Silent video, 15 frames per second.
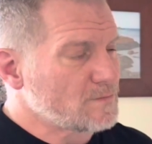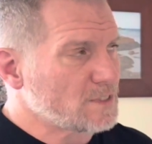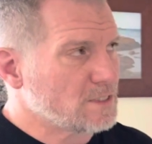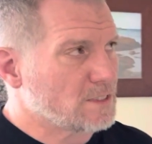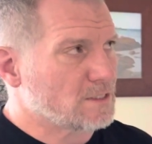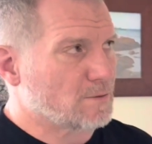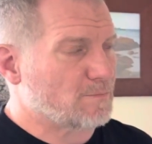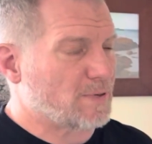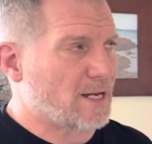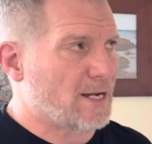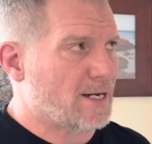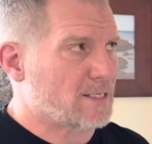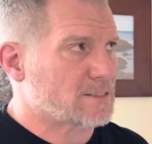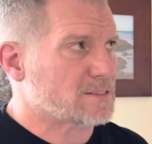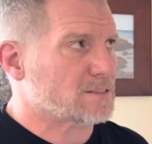in the
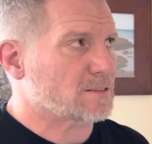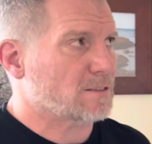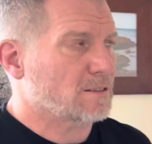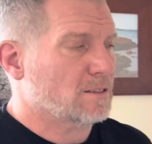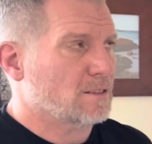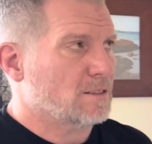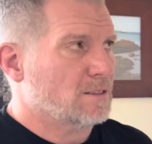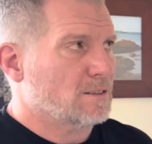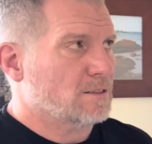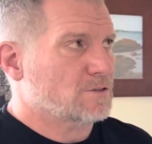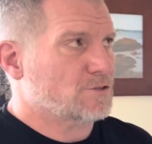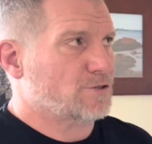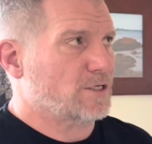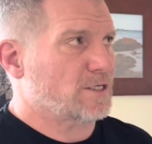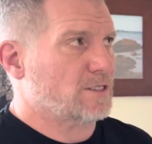past,
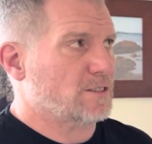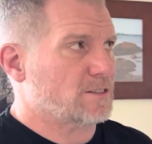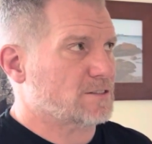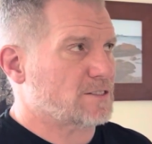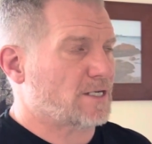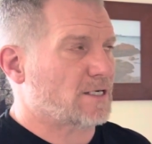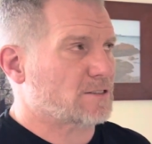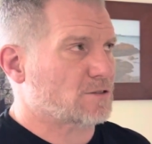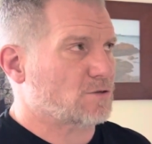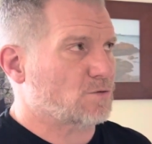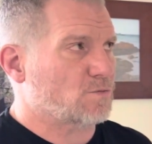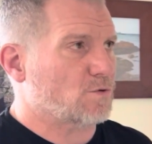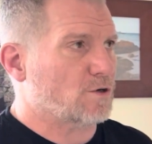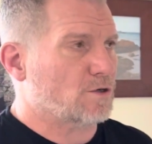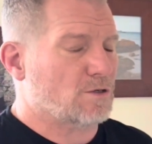training in a tactical
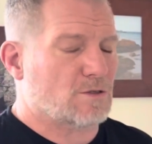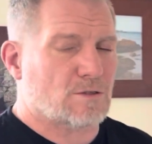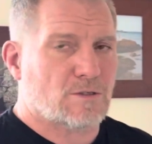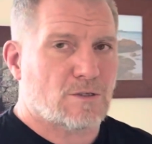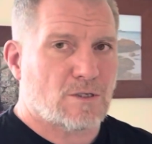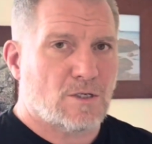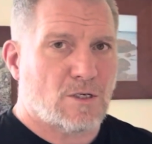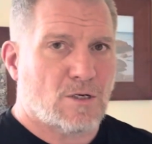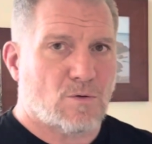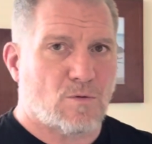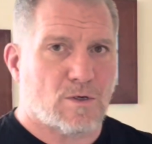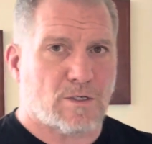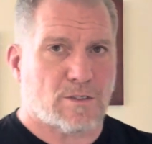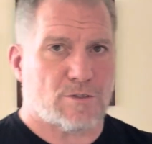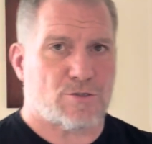world,
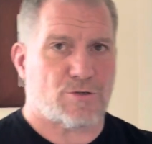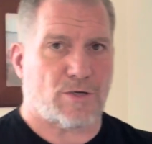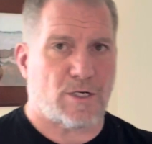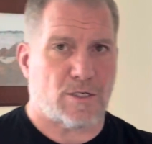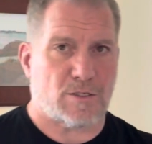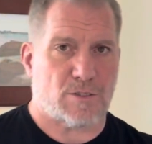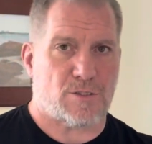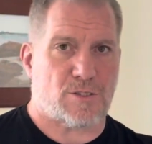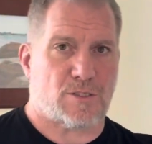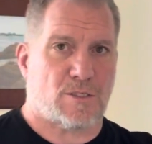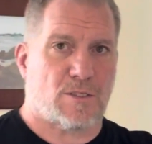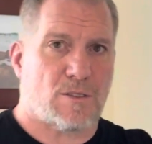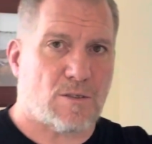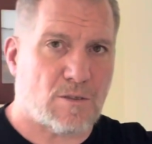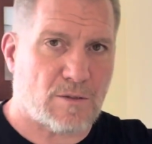one of the trainers
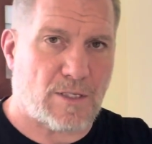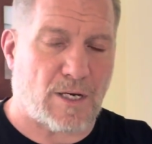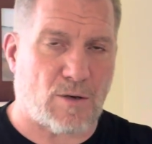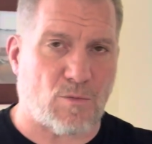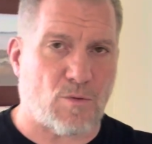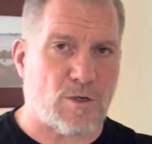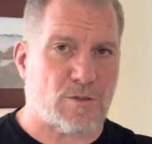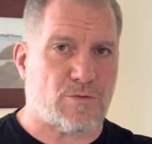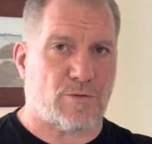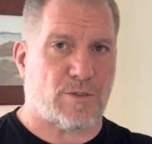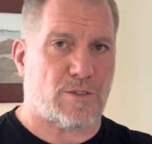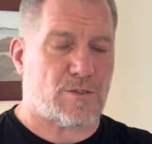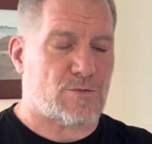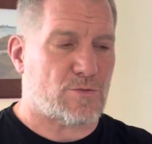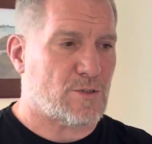that worked with
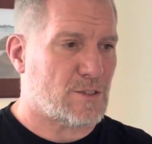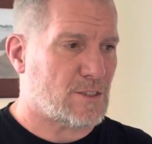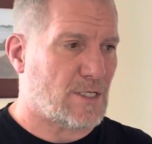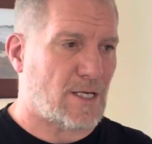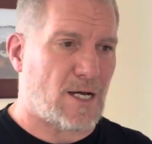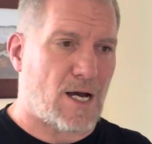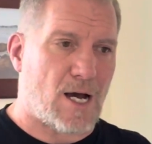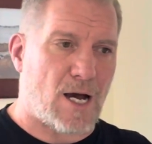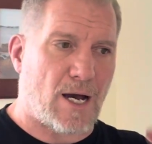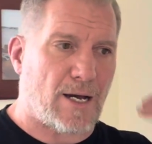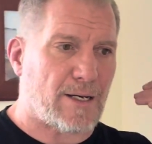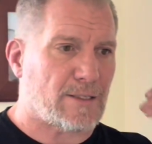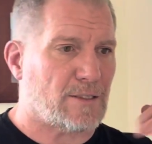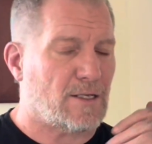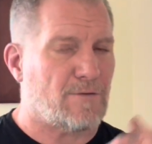us was a
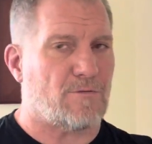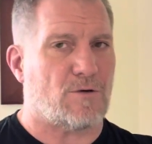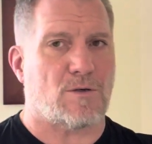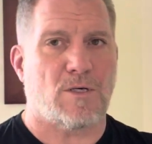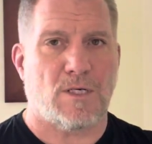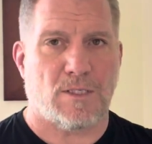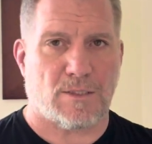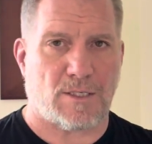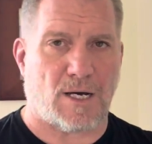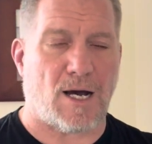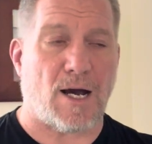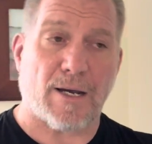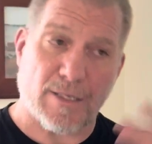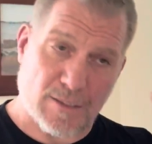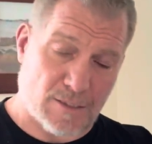high level, the
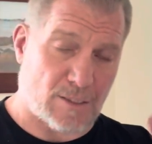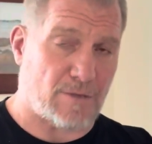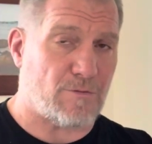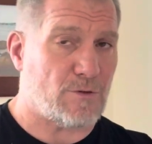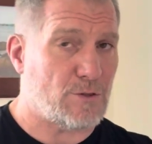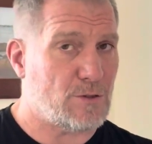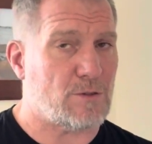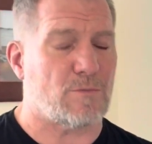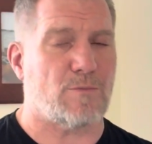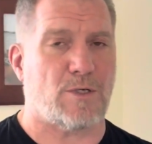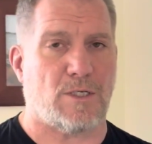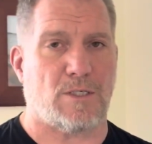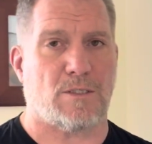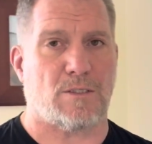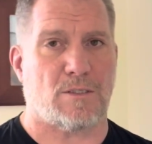highest level you can
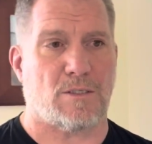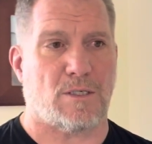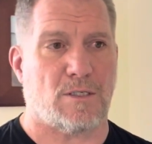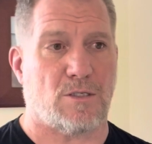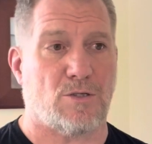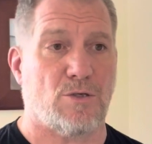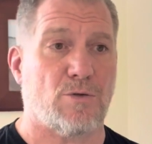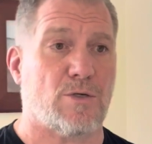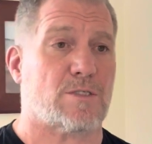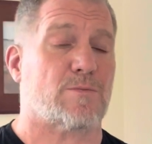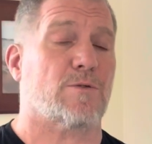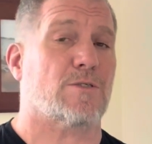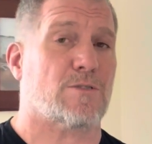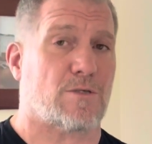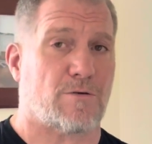be in the U.S.
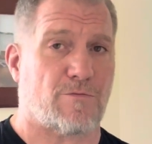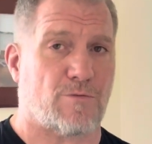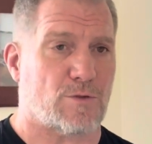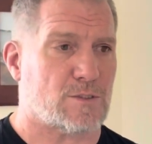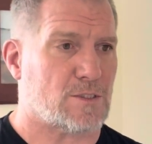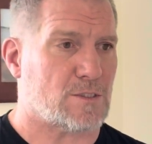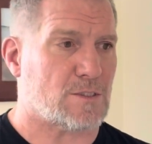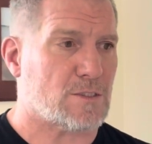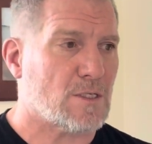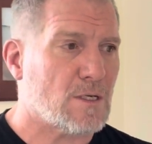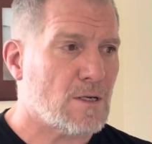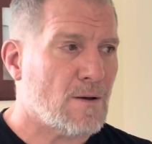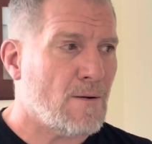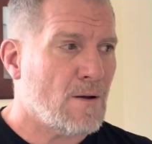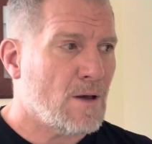military forces.
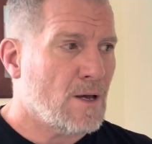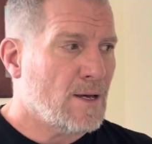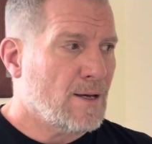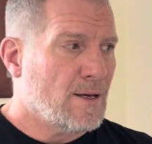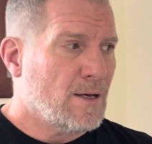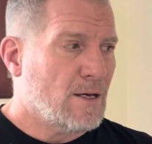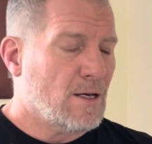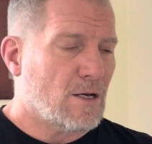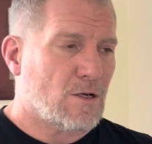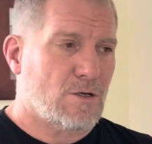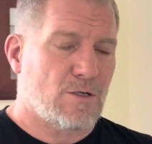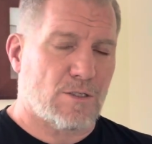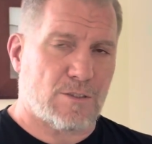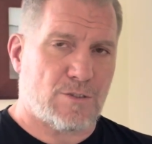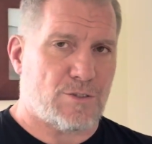
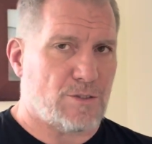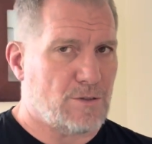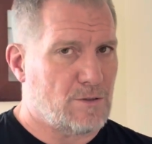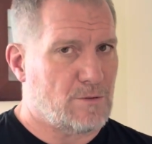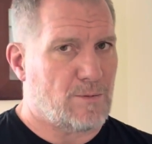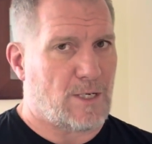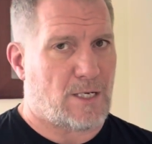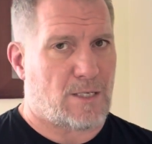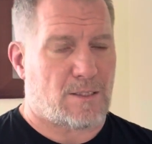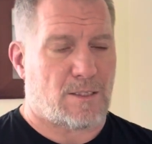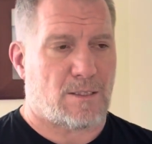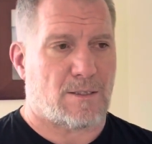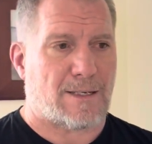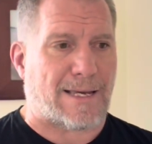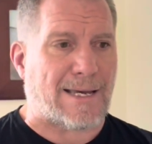Good dude, man.
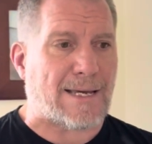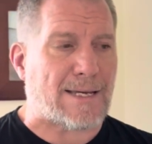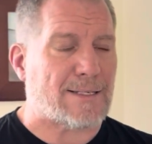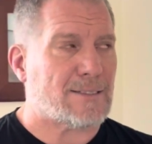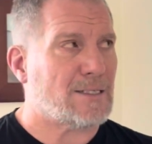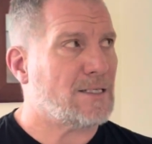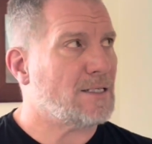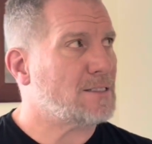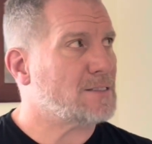And he